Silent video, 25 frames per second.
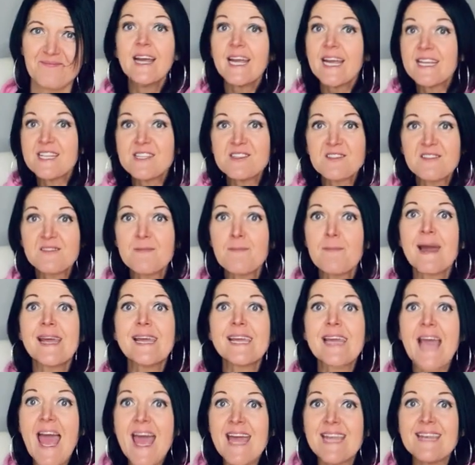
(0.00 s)
It doesn't
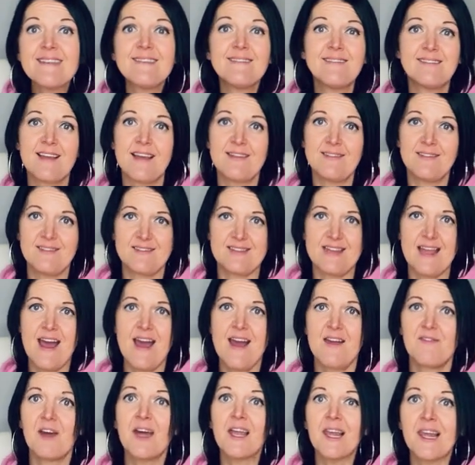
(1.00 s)
make any sense to
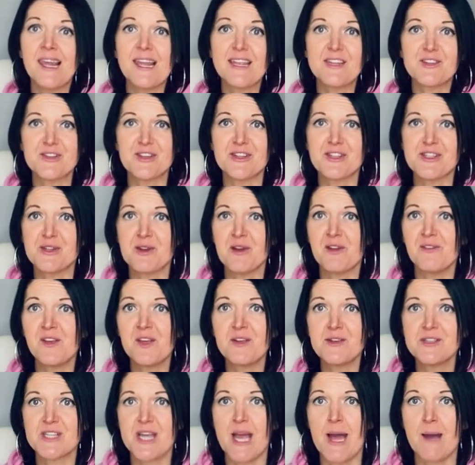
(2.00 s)
have a literature
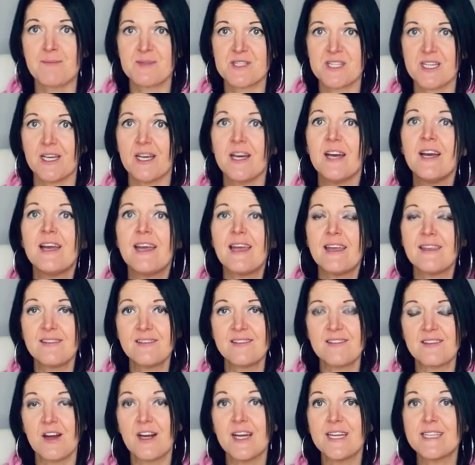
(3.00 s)
review chapter
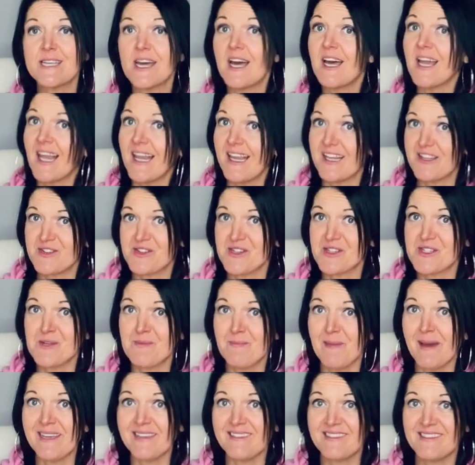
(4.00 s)
inside a
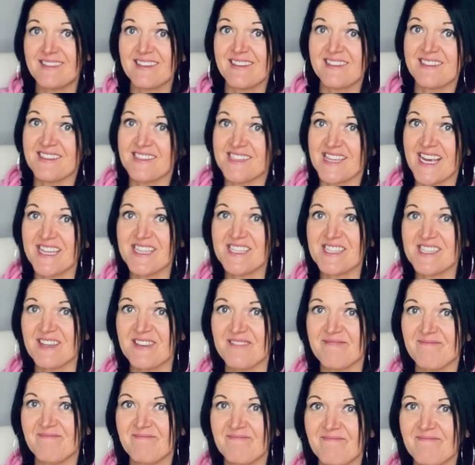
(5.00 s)
literature-based dissertation.